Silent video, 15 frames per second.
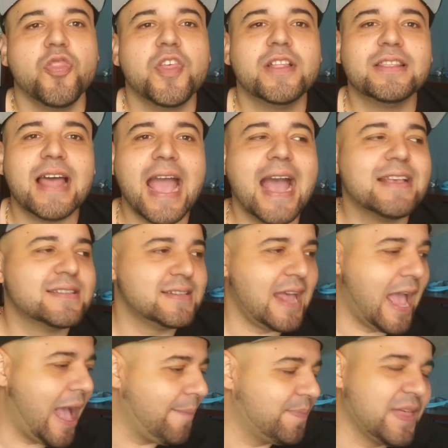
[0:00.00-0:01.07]
the last
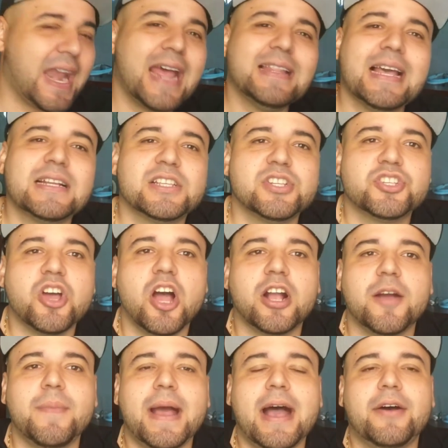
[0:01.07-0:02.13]
app that I like to talk
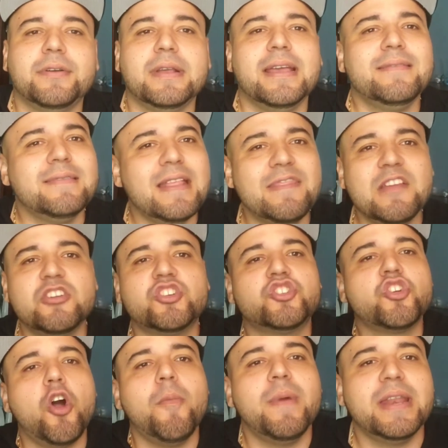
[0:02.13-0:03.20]
about, and there's
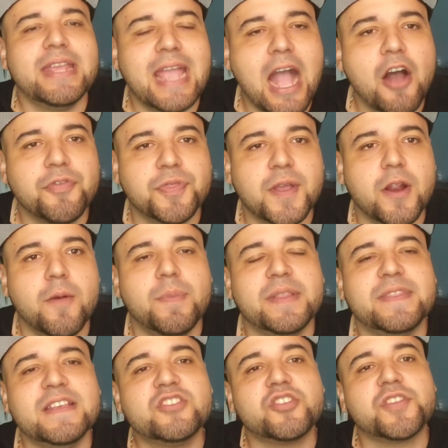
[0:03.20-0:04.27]
so many out there, but
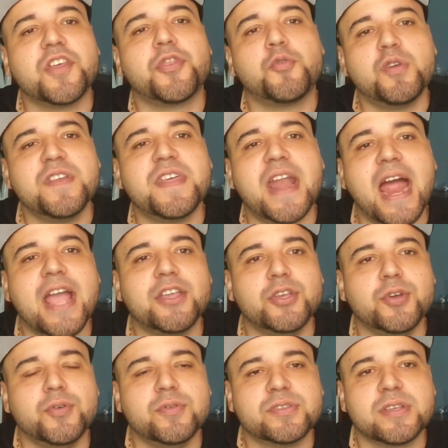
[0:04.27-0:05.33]
these are the three that I
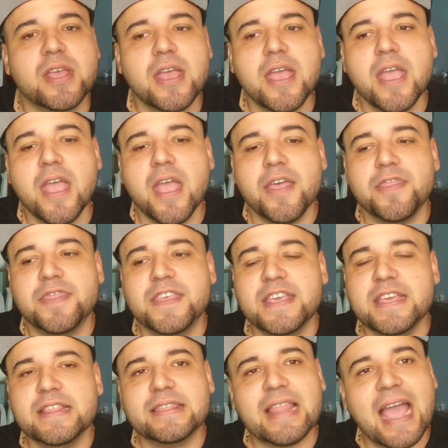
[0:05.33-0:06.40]
use.
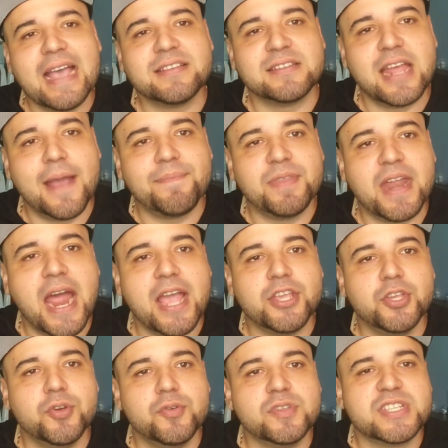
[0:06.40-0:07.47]
The last app that I
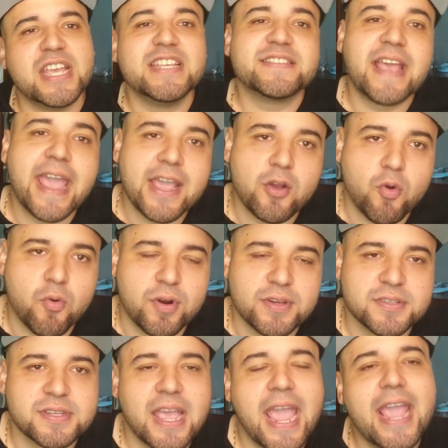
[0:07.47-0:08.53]
use is
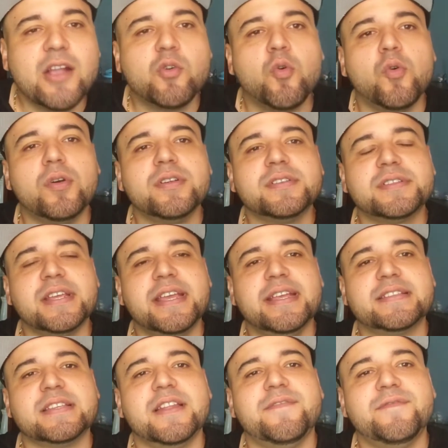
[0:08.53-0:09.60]
Acorns. Acorns
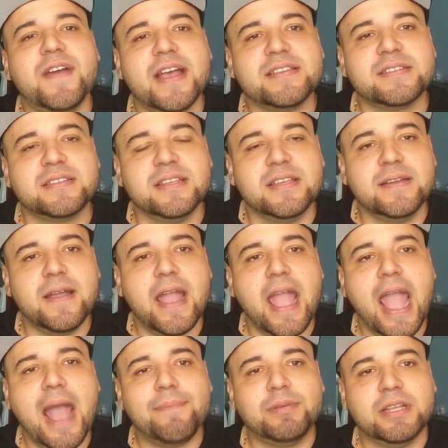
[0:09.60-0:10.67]
is an investing
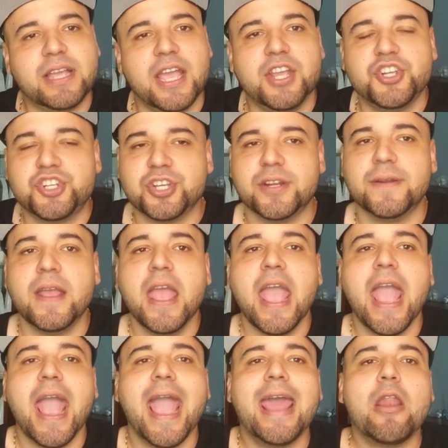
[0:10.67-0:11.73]
application,
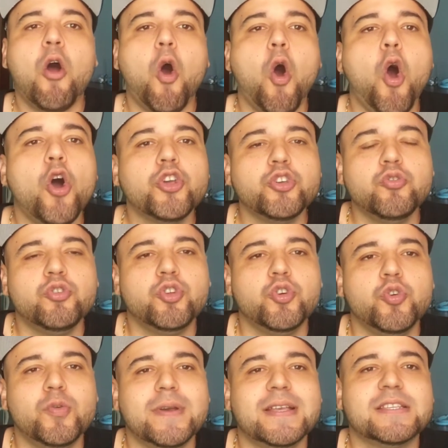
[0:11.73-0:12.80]
and all you
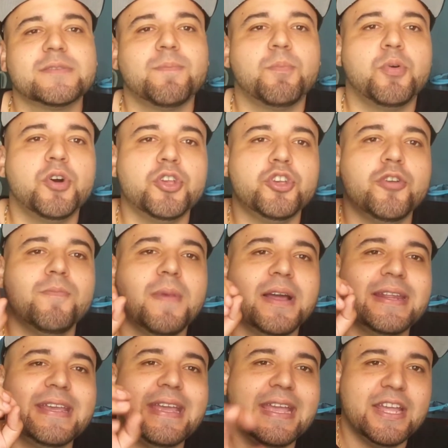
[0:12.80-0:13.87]
do is put your
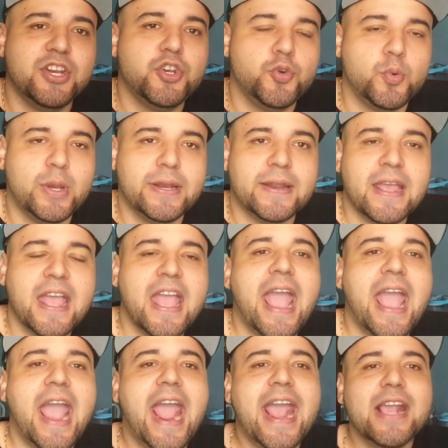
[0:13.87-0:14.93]
money into it.
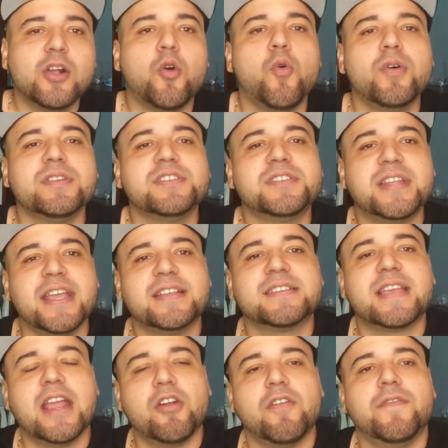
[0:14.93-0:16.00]
Acorns takes
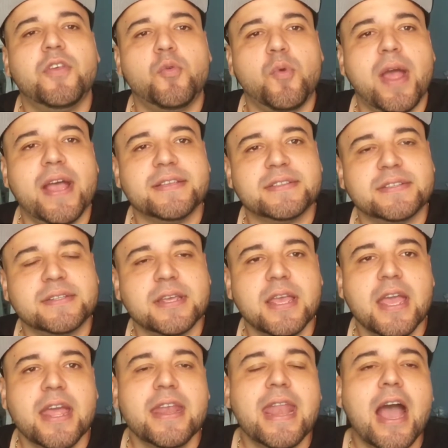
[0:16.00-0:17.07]
care of the rest.
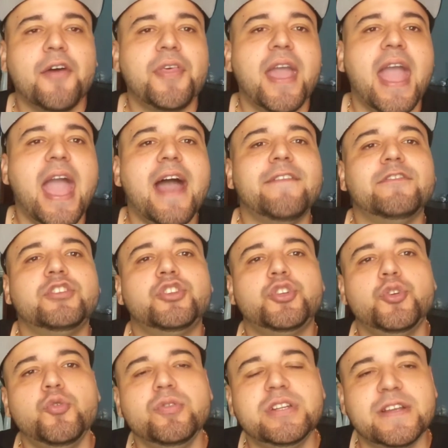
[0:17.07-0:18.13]
Now they have
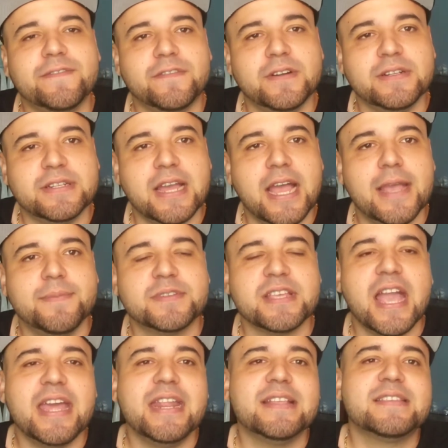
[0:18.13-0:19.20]
two different types,
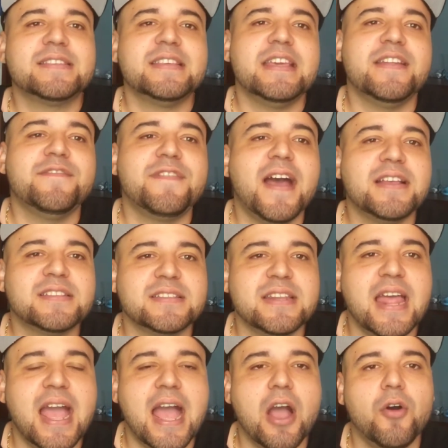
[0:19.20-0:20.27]
and it's the invest
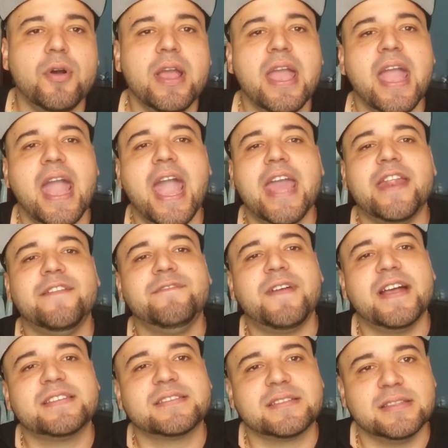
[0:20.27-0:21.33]
now and
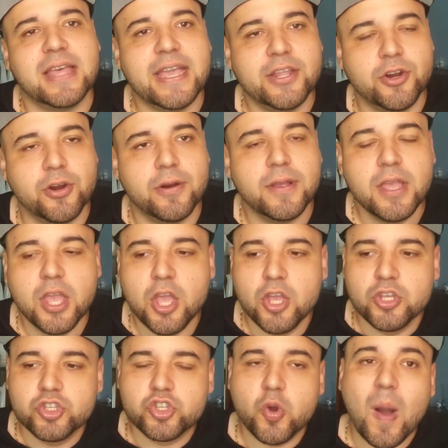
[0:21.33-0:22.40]
invest later.
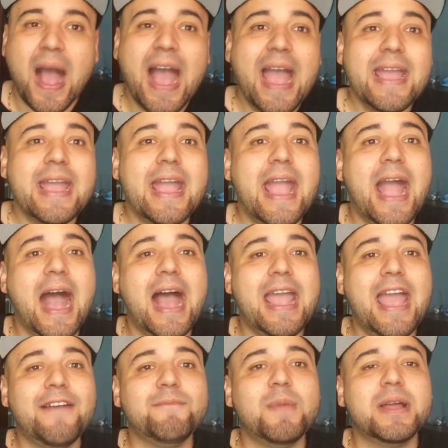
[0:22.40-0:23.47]
So I
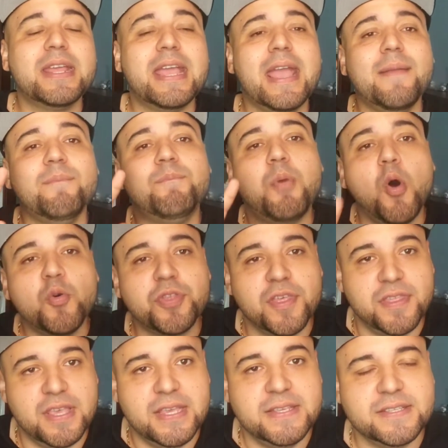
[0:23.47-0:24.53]
have money in both of
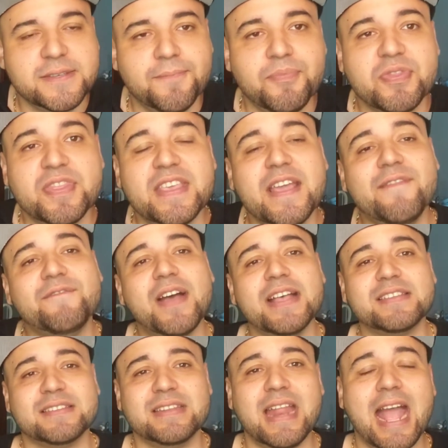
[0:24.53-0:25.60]
these. The
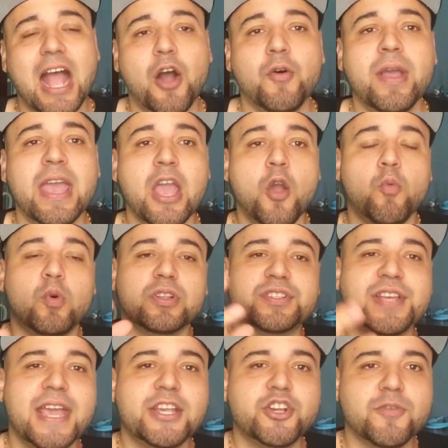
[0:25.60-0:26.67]
invest now will
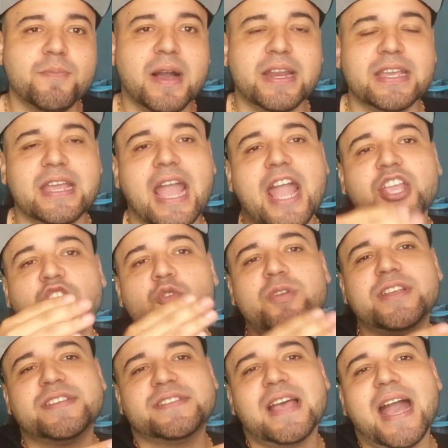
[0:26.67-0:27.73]
take your money, and you
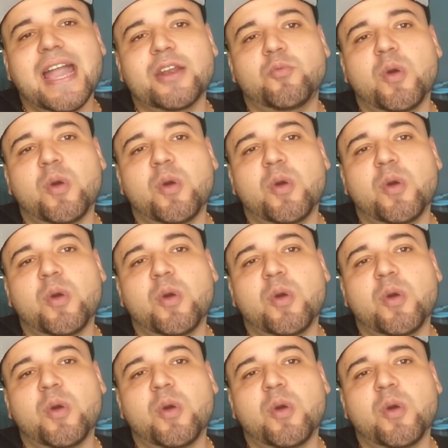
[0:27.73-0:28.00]
decide